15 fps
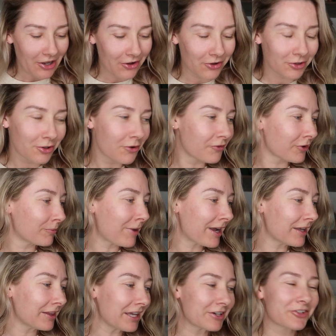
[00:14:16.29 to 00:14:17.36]
all over
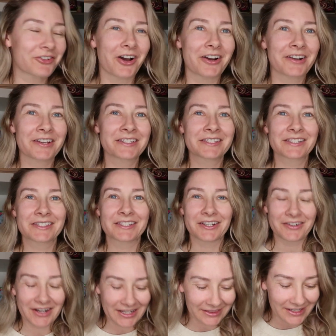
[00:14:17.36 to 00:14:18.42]
my electronics.
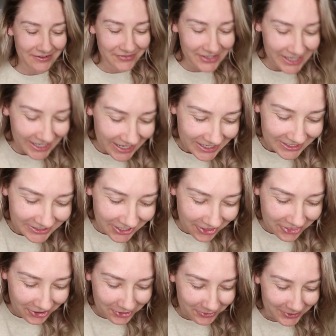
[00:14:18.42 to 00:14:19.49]
So I love that I got another